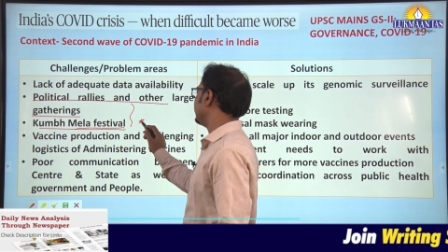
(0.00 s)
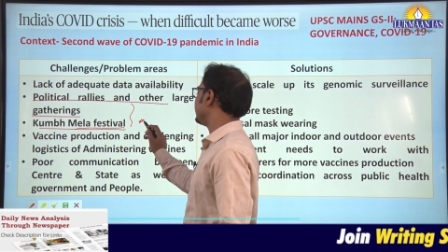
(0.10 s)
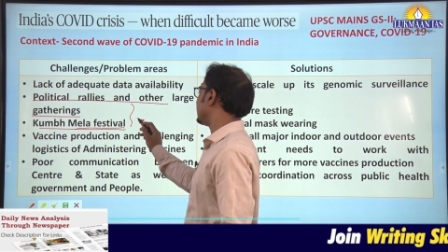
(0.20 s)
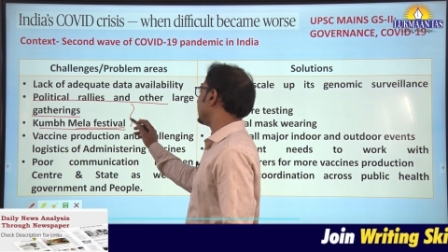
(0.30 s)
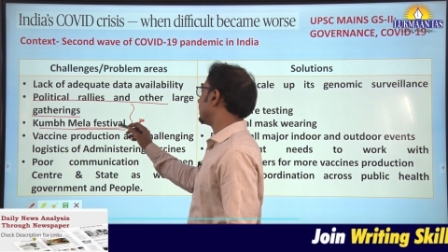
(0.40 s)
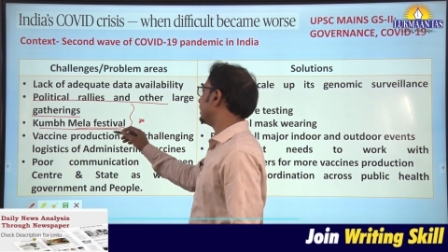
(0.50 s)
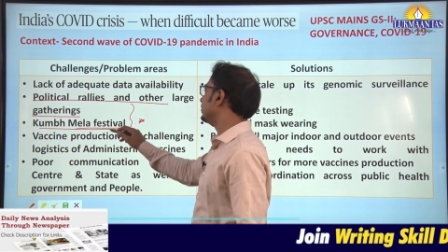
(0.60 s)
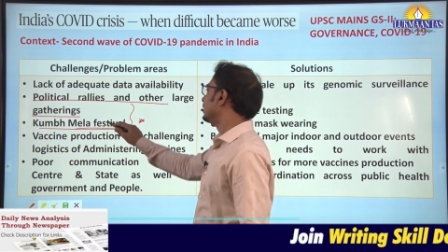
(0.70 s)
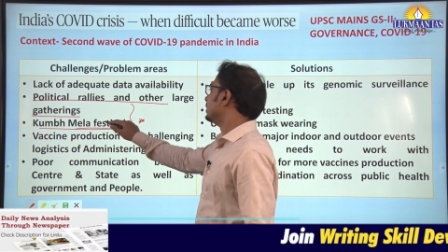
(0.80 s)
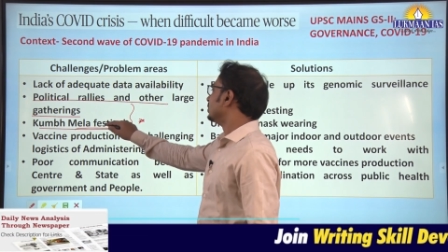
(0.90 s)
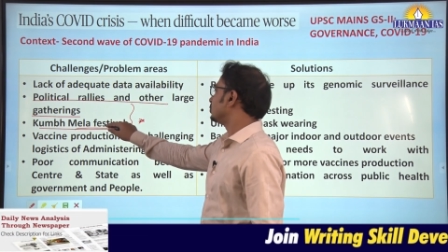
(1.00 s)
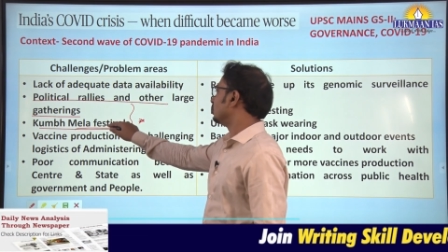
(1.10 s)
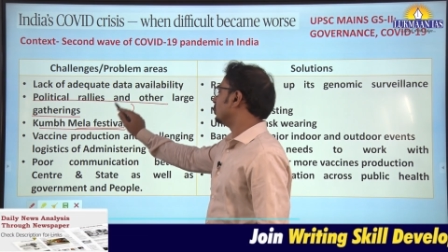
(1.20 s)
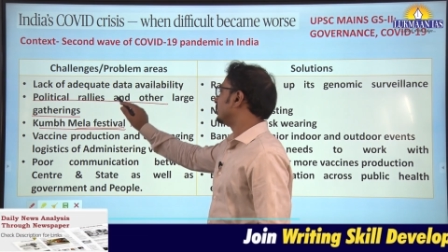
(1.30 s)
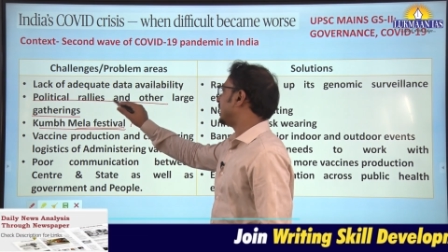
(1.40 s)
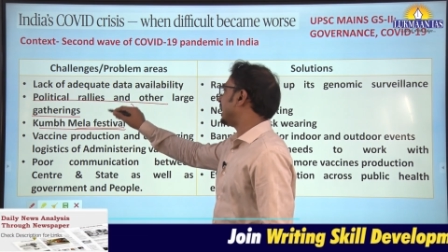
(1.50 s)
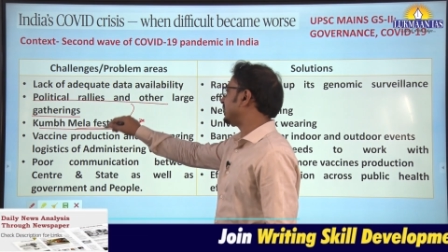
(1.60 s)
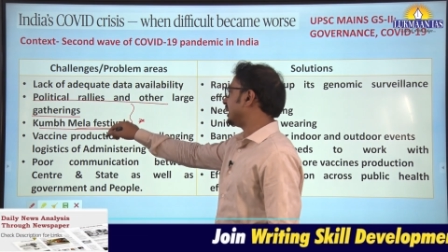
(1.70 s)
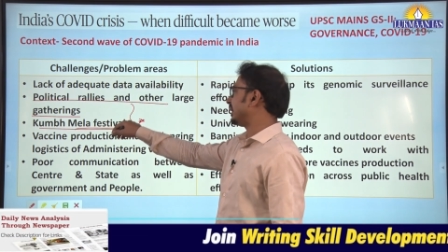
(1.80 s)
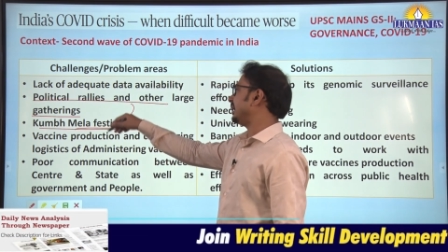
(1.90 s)
Uttarakhand. So, that
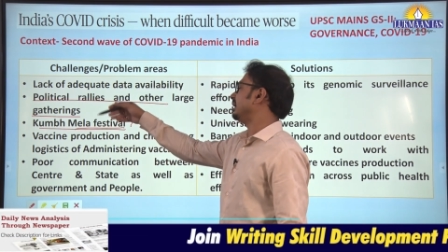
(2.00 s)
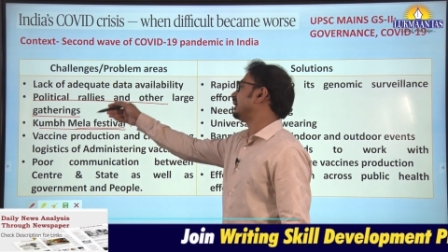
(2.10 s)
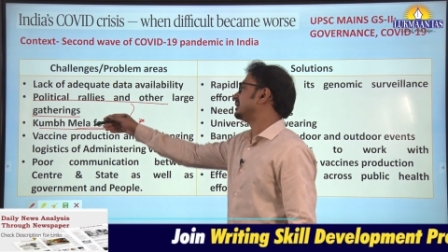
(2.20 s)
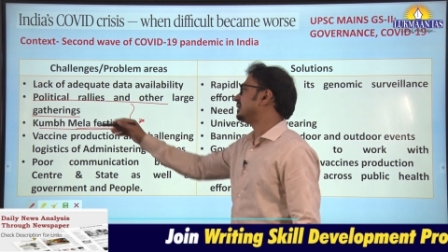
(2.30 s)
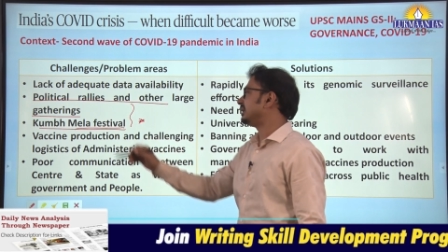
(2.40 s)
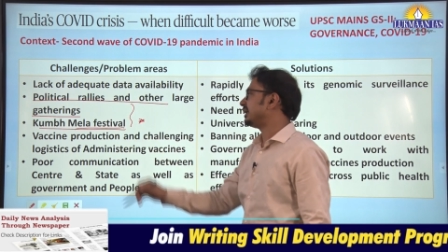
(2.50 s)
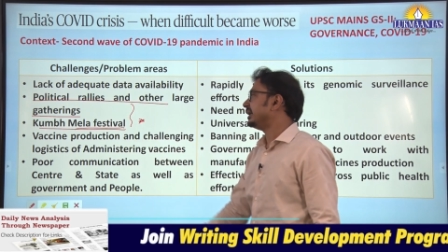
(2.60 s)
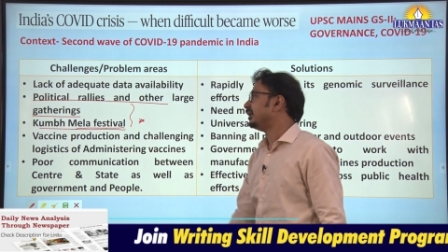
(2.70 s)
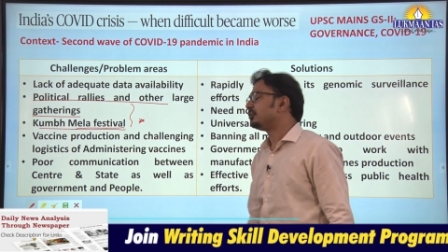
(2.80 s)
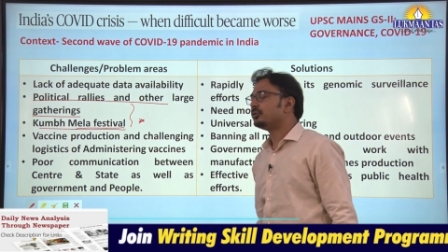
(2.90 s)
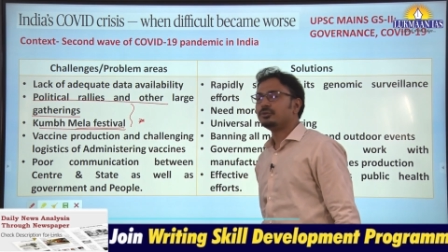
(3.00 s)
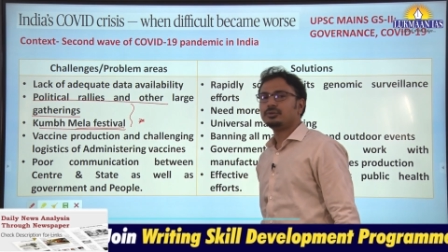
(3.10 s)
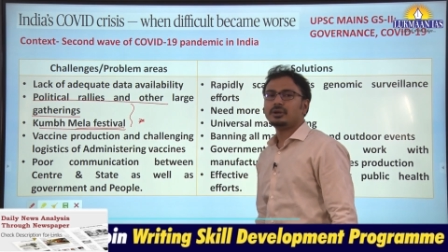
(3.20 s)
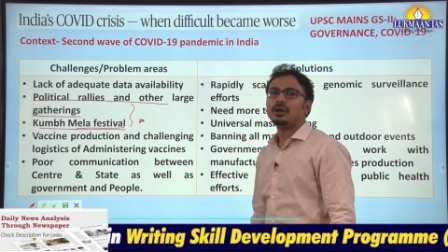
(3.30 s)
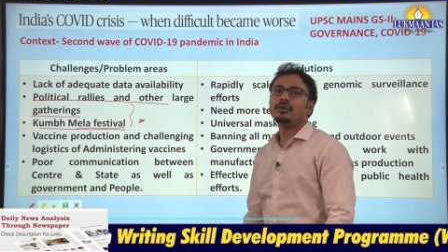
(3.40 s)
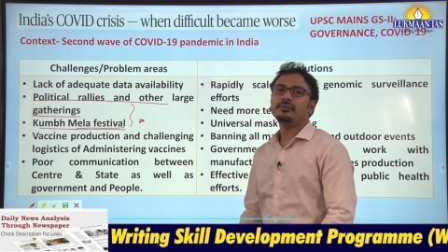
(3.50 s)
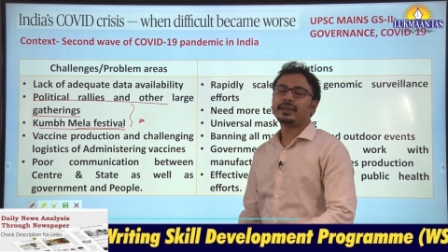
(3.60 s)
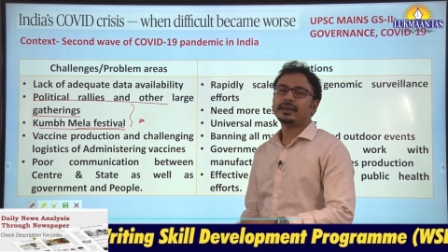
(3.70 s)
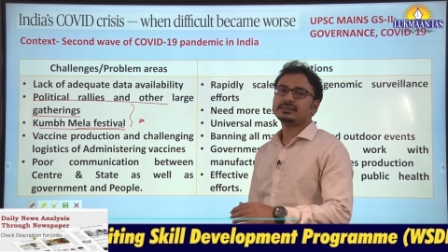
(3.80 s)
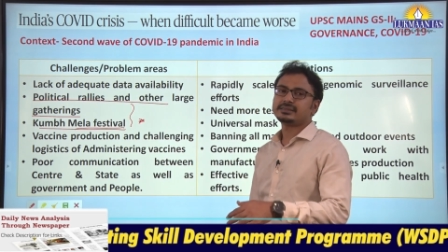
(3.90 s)
again resulted into, we
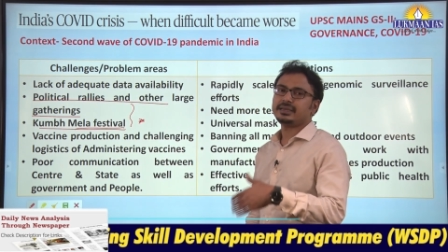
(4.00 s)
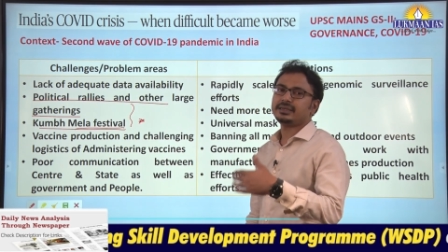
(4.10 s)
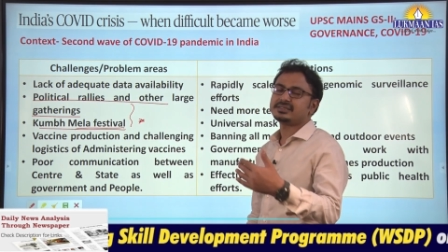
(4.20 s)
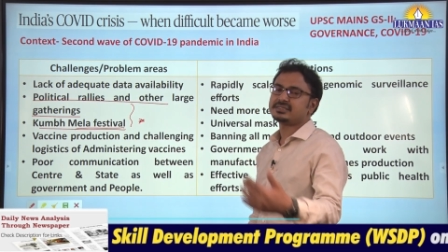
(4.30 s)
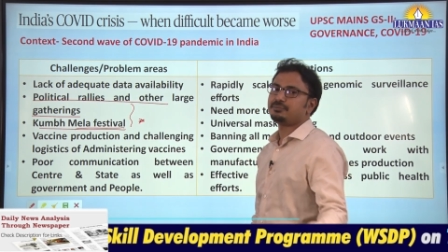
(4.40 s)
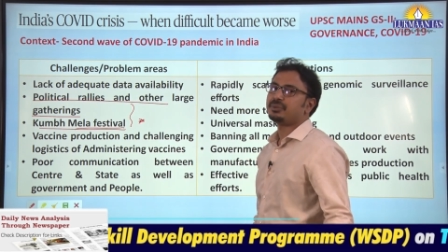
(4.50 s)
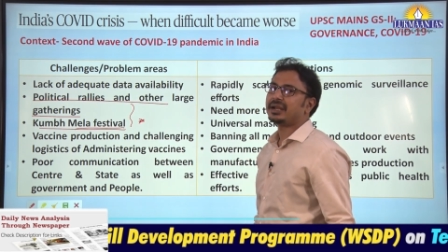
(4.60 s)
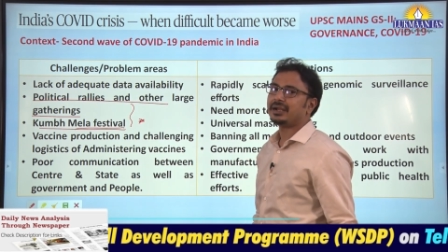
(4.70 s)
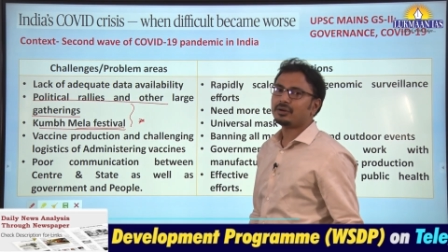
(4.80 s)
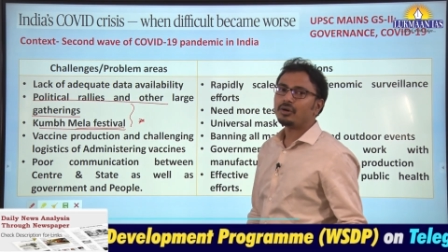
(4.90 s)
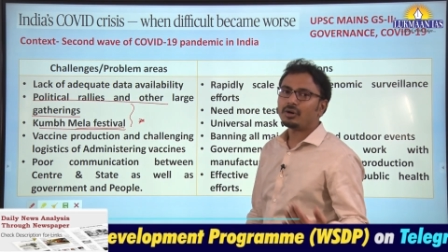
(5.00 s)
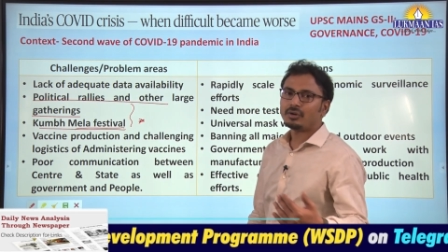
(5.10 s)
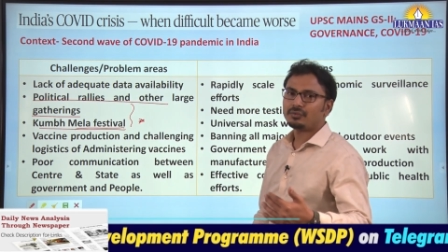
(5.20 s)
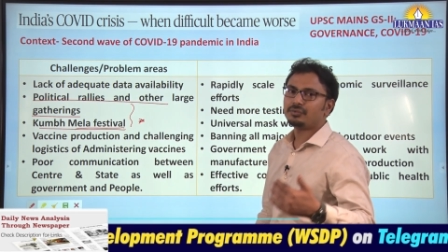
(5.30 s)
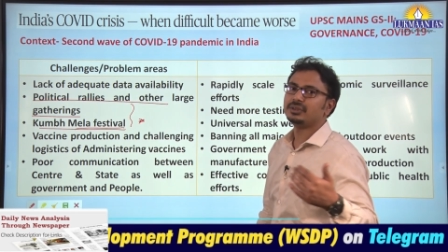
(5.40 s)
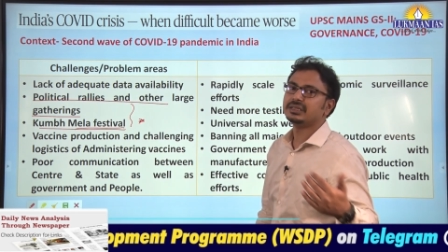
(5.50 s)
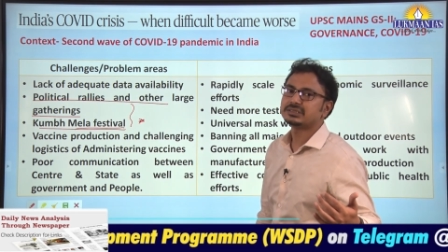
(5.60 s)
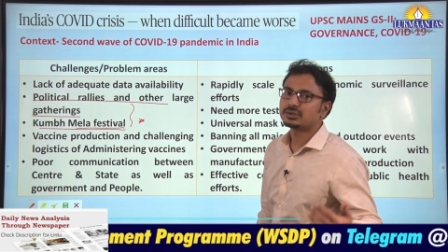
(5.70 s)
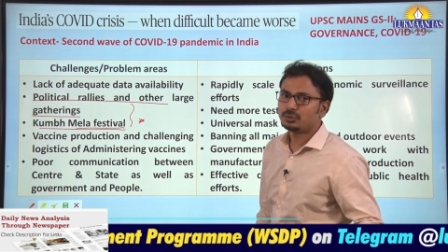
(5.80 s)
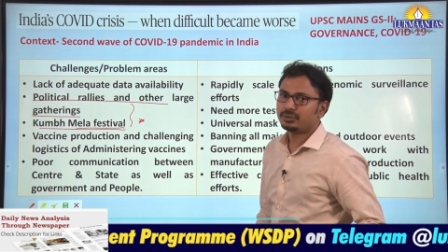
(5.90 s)
can say, spread of
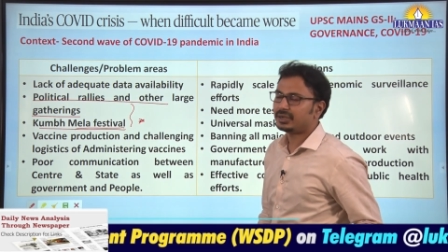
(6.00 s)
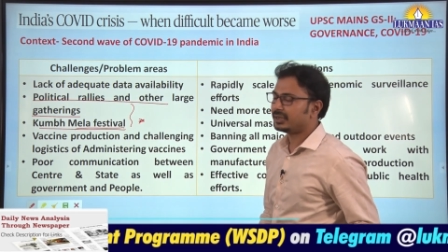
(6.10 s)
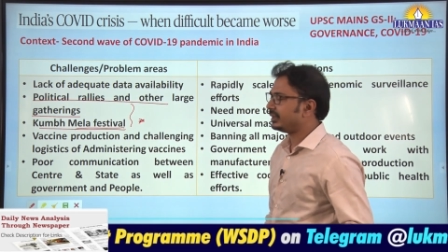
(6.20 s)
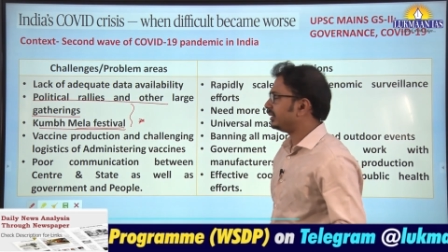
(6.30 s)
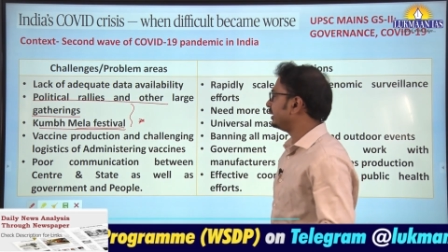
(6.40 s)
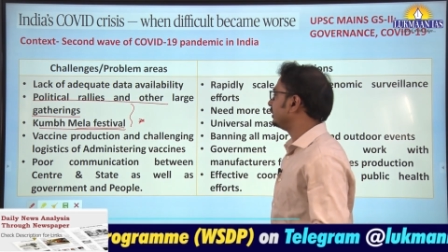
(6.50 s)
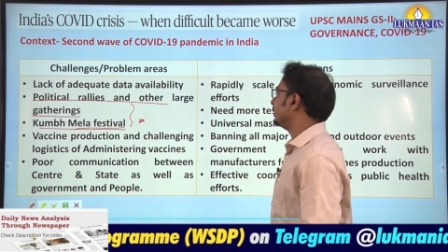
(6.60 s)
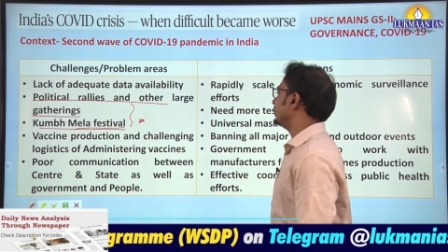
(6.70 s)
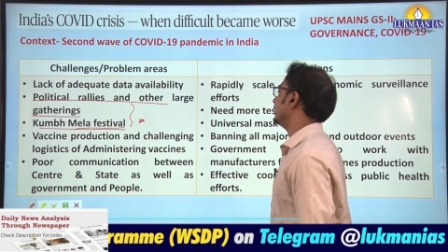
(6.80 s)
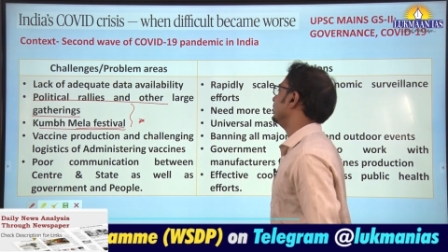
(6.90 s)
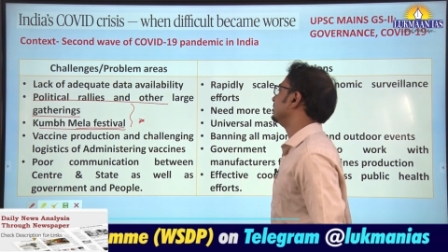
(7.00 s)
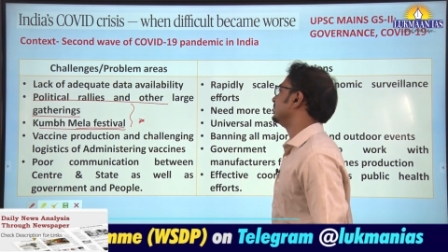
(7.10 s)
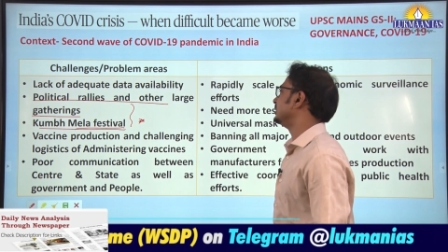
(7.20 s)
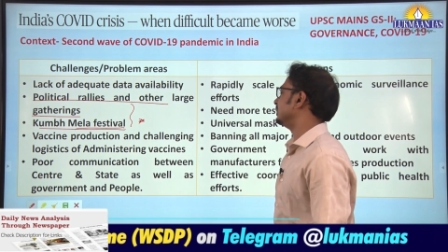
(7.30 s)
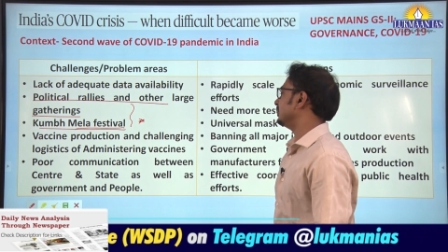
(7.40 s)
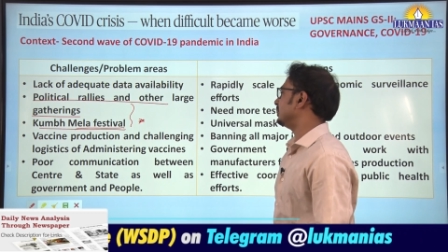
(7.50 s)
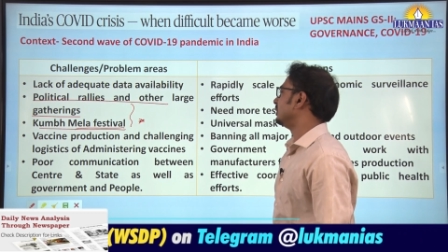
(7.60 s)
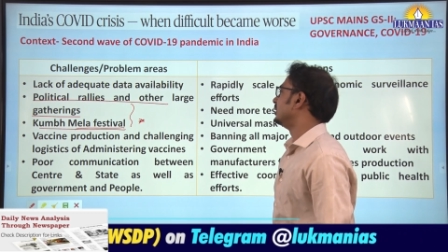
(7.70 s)
this COVID nineteen disease here.